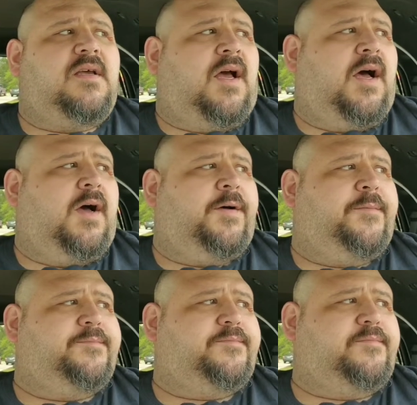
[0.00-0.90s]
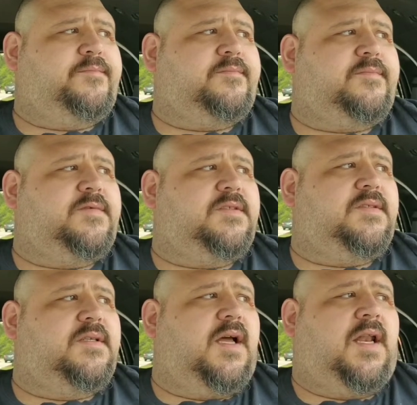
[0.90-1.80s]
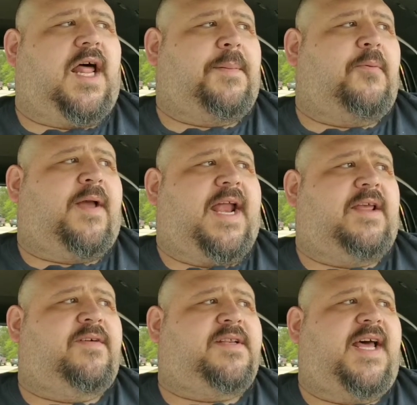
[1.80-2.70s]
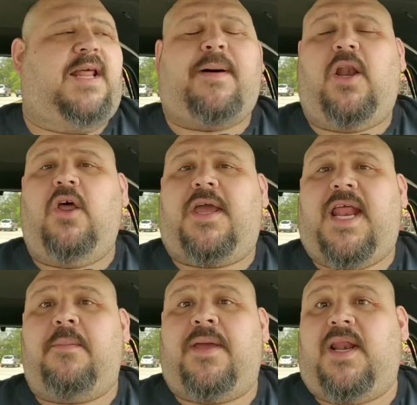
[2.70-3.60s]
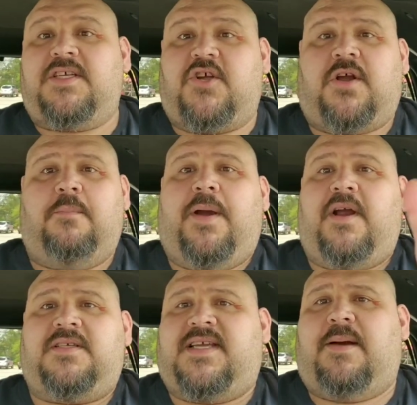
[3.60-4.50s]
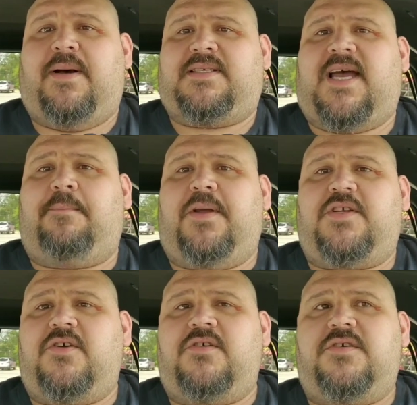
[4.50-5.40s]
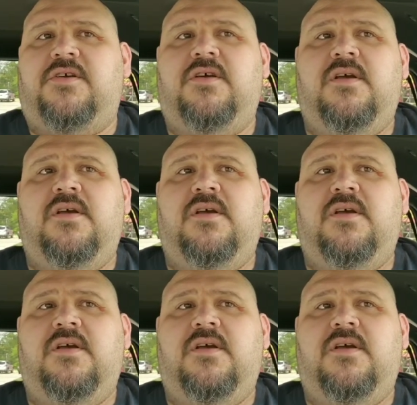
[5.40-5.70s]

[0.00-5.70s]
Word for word: Um, a lot of people can't even tell it by looking at me unless they're comparing side by side pictures.